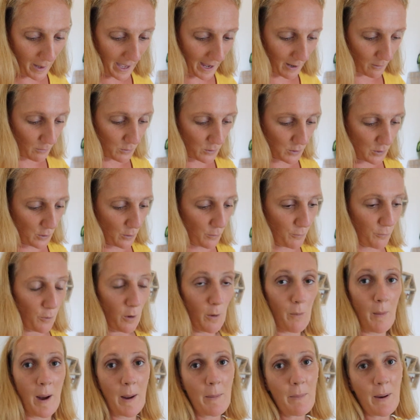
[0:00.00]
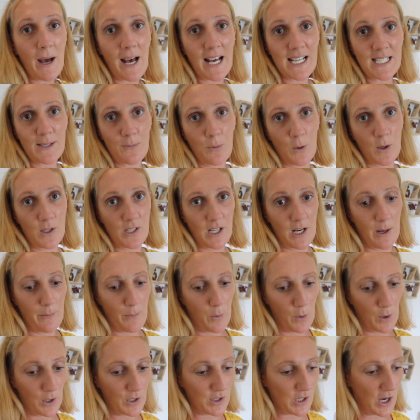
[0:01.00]
pouch for my passport and
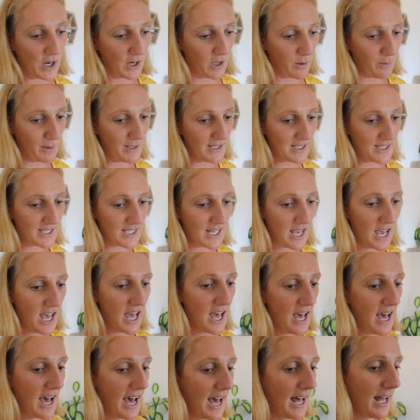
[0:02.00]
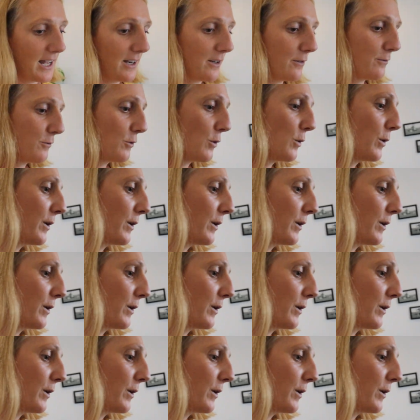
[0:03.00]
important documents. And of